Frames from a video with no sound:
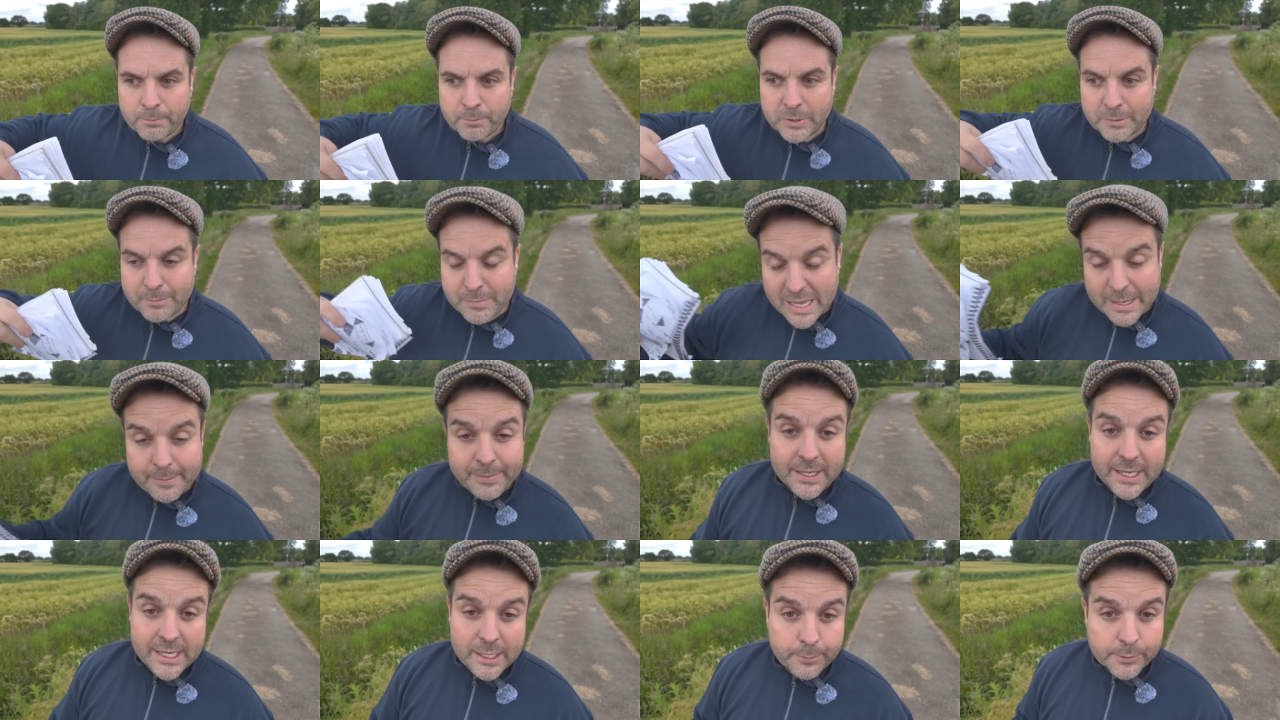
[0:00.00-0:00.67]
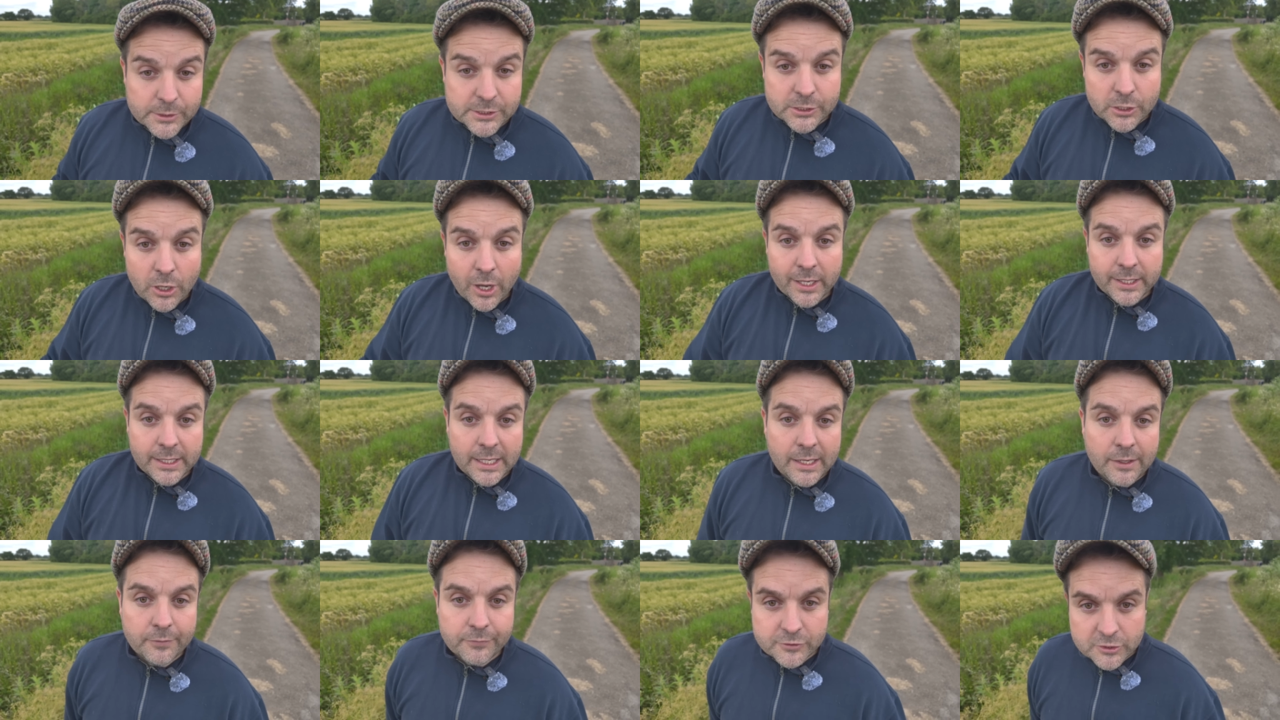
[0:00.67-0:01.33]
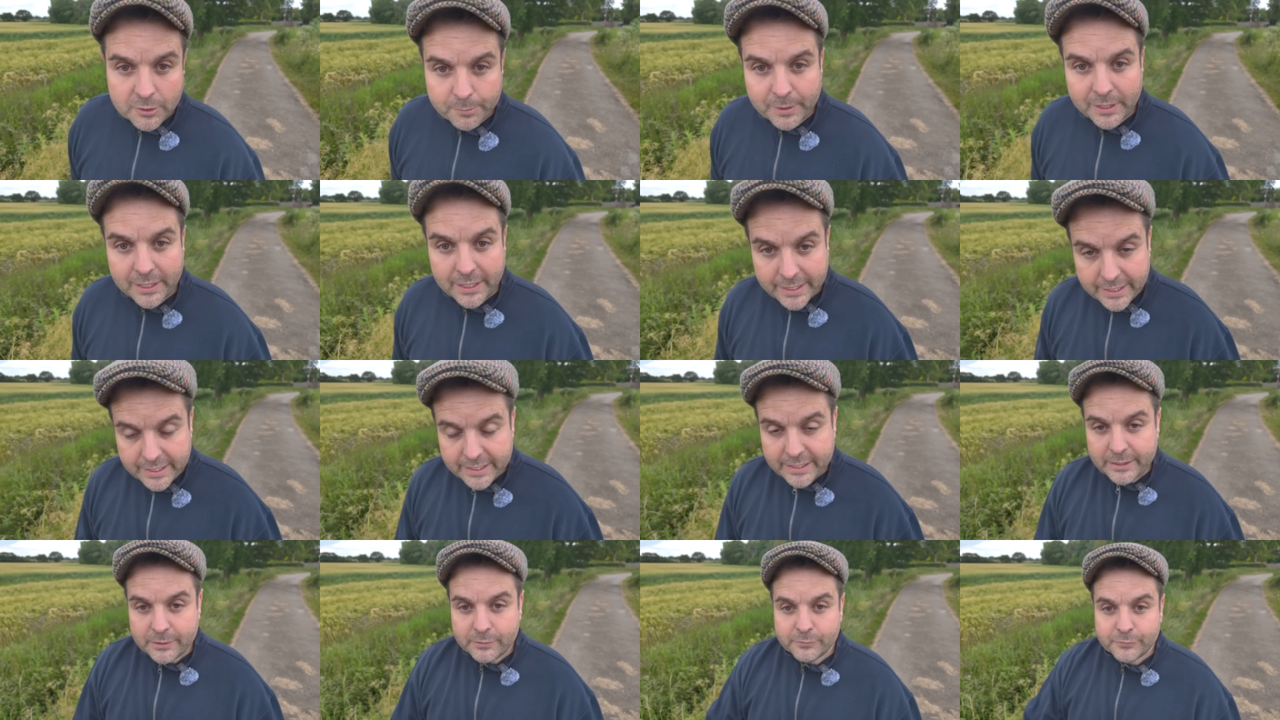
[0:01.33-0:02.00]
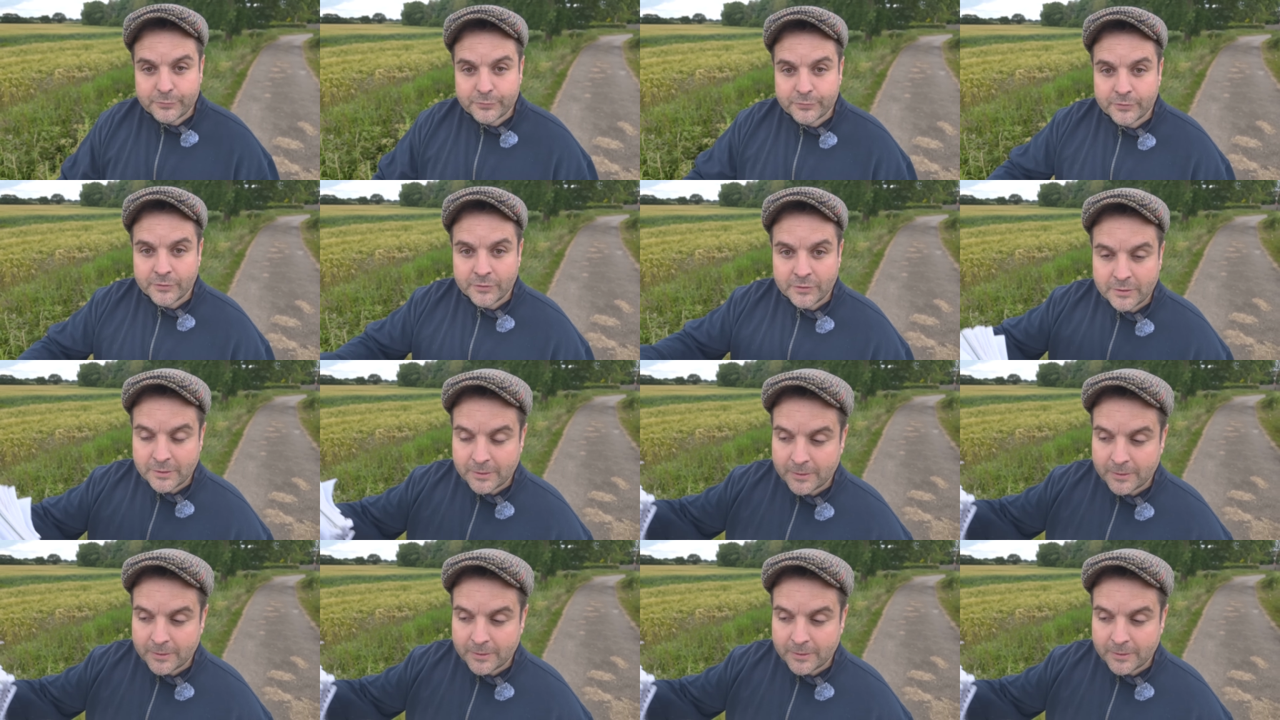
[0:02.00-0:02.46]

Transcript: But maybe he was naive to believe